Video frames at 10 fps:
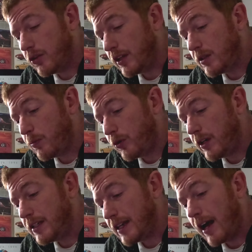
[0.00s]
That's a
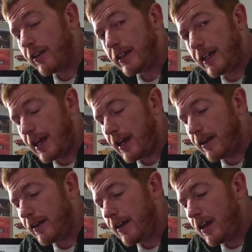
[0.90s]
pretty solid
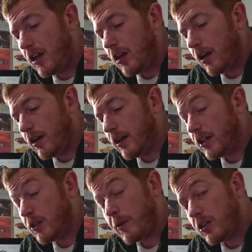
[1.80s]
gain,
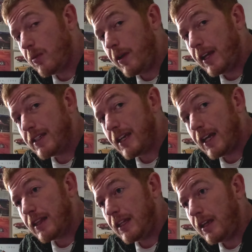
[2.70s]
especially being as
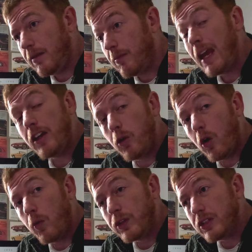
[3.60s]
that the main
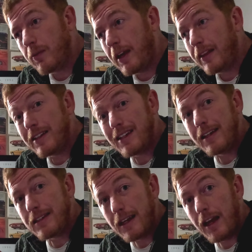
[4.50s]
goal was to make this thing
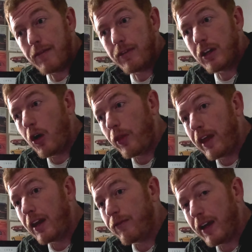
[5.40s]
safe and know
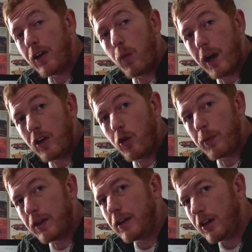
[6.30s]
that if I go wide
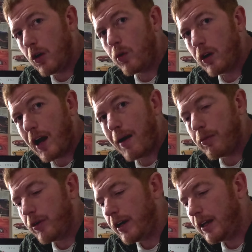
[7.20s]
open, we're
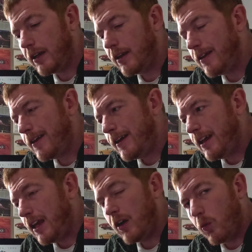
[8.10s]
operating
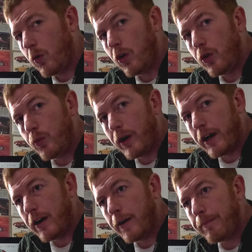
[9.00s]
in a world
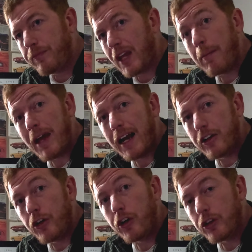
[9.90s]
where I'm not going
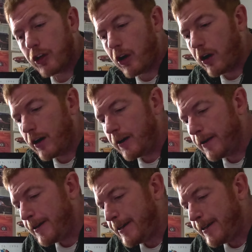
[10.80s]
to hurt the car.